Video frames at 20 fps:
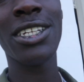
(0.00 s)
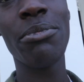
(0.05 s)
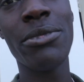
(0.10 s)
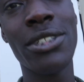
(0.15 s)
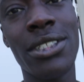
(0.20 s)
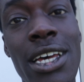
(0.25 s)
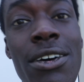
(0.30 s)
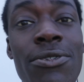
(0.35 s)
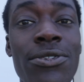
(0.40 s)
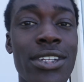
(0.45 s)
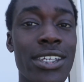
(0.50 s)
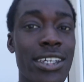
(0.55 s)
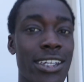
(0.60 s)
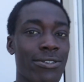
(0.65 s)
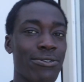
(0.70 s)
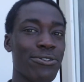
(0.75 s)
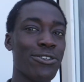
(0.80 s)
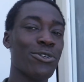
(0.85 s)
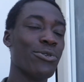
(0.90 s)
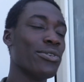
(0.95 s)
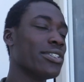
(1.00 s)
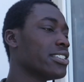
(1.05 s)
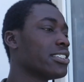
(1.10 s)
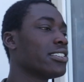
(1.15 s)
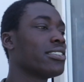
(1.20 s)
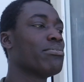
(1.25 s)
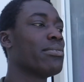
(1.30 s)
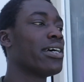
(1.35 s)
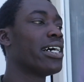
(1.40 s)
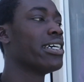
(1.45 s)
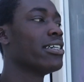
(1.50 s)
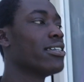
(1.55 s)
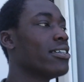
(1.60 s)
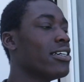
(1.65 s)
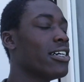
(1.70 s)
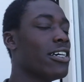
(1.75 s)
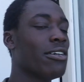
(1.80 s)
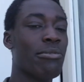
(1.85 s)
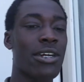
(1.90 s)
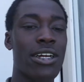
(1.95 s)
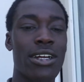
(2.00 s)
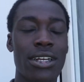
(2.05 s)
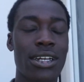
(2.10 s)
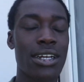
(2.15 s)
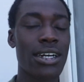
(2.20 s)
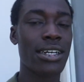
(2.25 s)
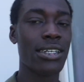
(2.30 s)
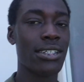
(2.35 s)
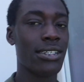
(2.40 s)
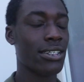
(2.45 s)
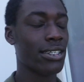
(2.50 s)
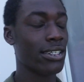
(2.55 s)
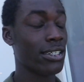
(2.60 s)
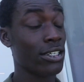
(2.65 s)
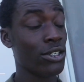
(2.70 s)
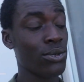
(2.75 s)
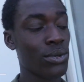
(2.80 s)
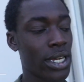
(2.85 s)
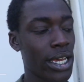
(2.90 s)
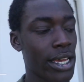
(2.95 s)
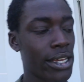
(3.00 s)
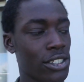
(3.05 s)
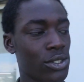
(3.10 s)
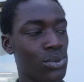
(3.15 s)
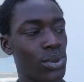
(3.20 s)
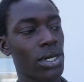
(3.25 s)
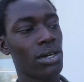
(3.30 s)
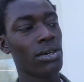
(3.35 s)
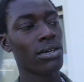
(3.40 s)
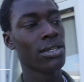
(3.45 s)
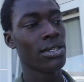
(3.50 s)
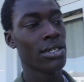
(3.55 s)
is heavily influenced by America and the UK as well.